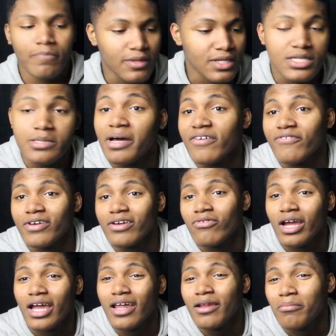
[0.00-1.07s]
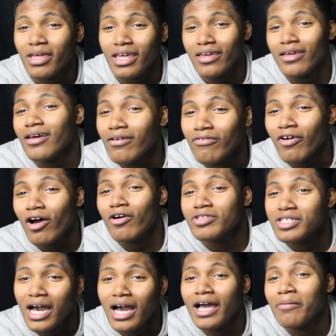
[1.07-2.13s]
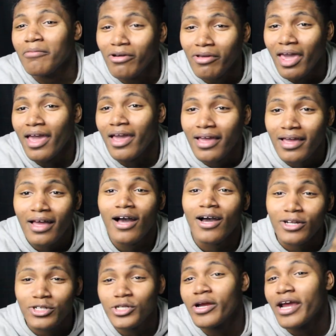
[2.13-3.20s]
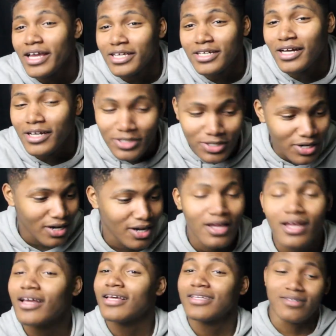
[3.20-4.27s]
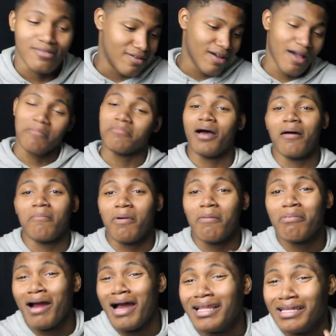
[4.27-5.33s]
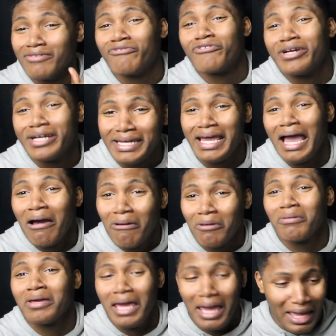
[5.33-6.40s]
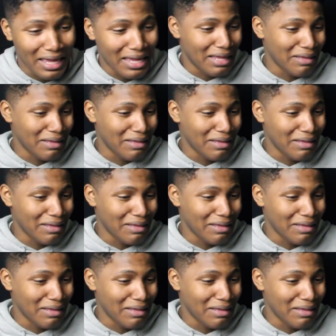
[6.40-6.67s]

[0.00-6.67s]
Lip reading: This is my favorite anime of all time, okay? Hunter x Hunter. So, I'ma probably freak out, okay?